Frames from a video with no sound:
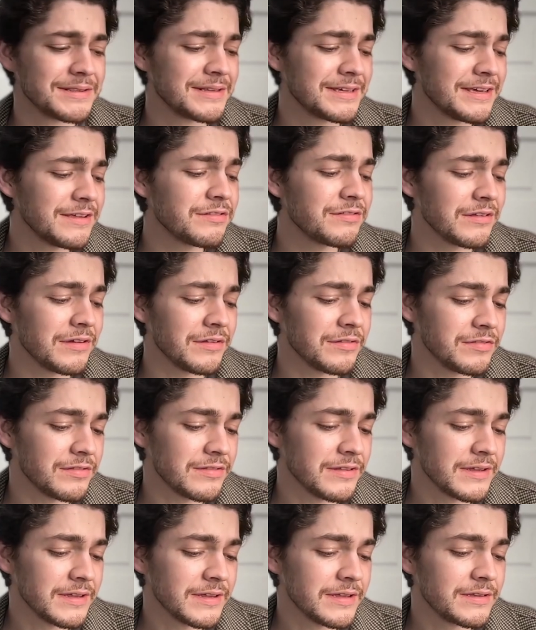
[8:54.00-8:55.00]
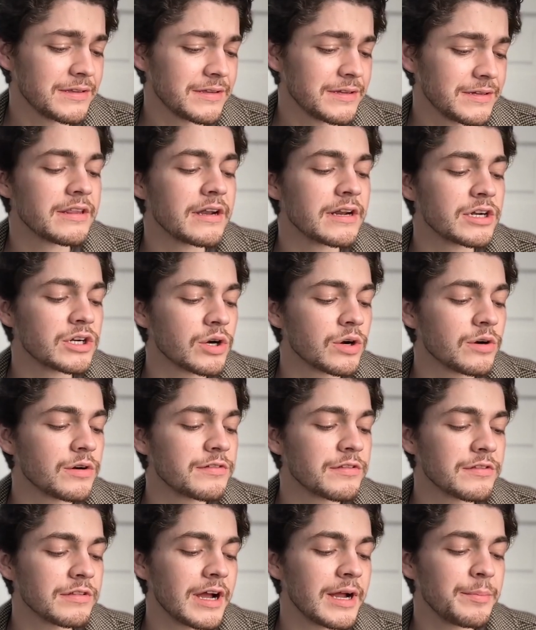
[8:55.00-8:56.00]
he says, that
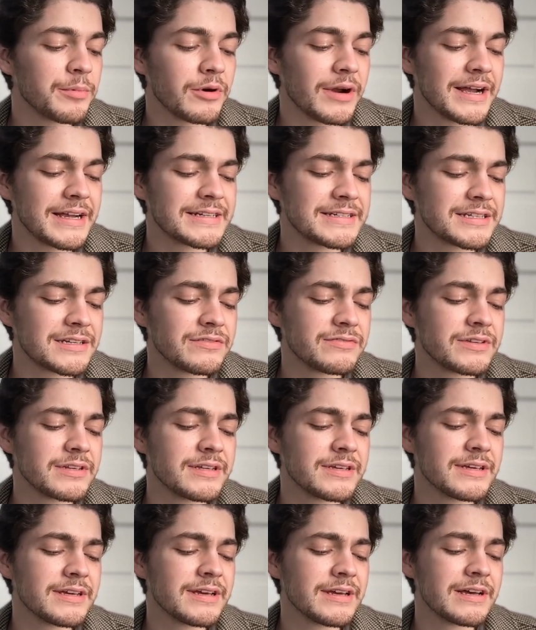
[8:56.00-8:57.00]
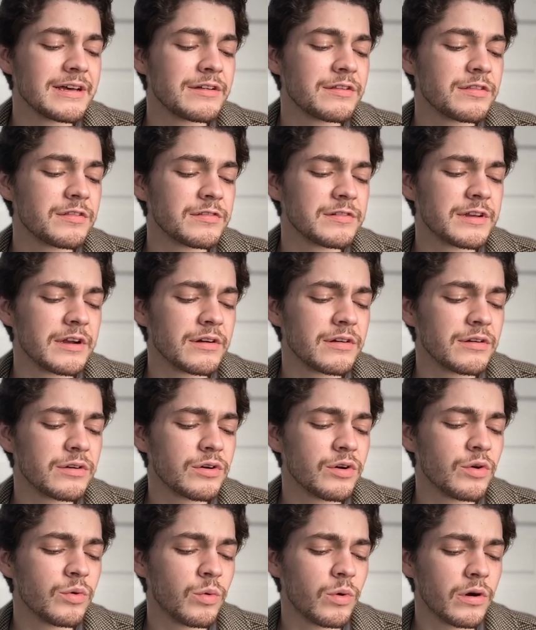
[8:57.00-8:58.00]
occurs as hyperactivity,
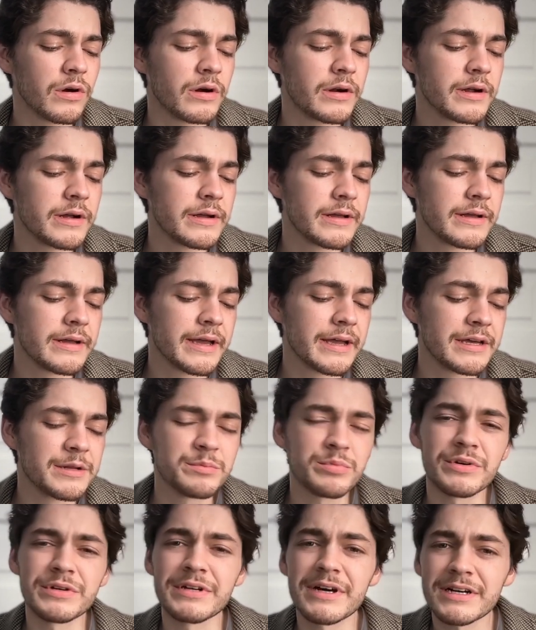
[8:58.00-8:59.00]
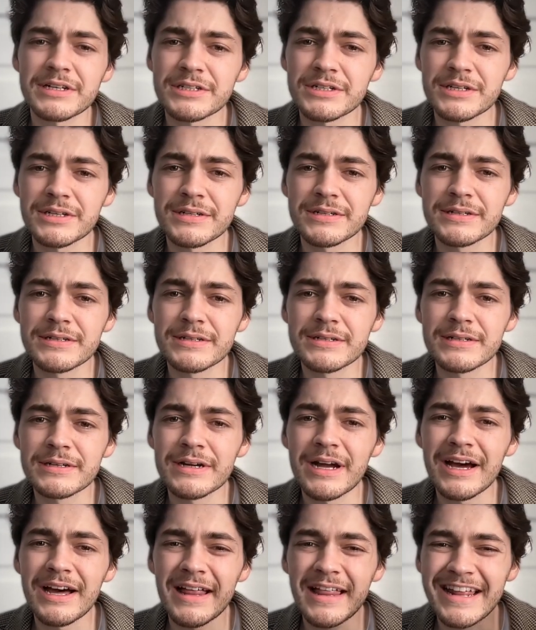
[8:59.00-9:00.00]
hysterical work, and production.
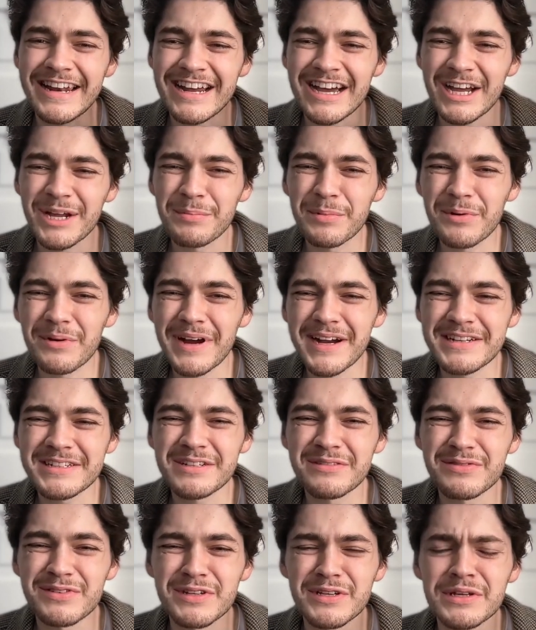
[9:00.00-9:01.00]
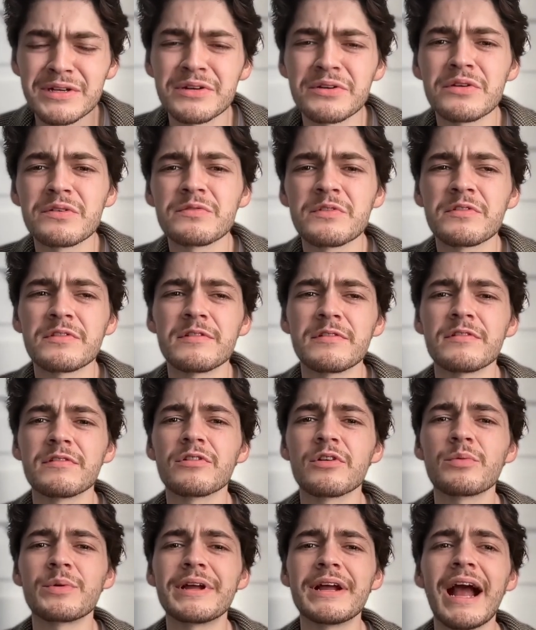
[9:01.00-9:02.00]
That hyperactivity and nervousness is
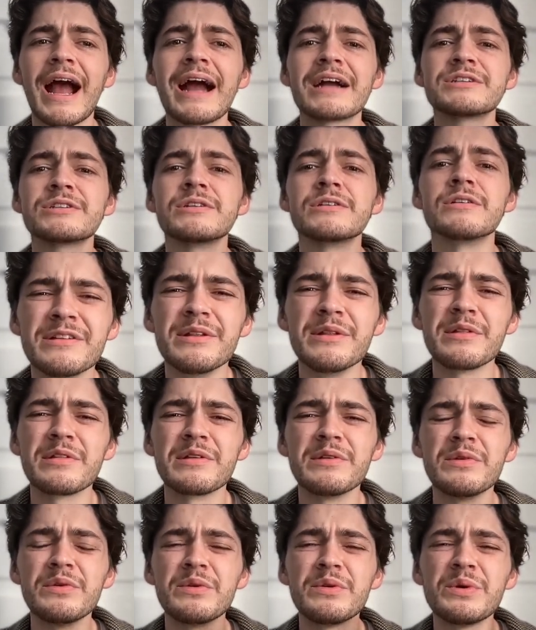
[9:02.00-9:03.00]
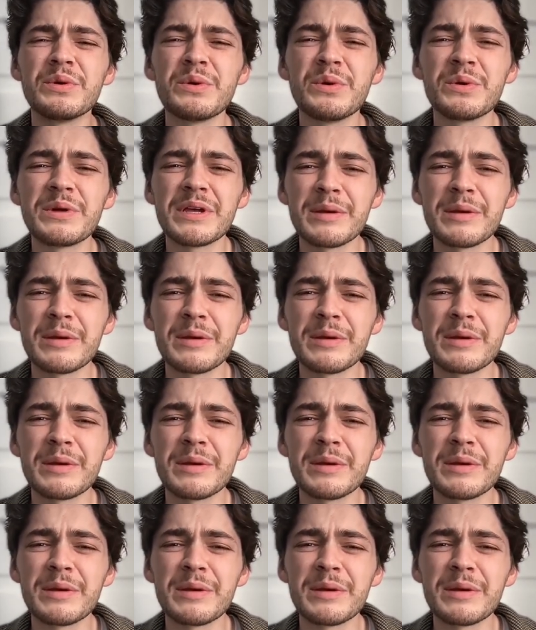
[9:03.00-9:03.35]
our reaction to this new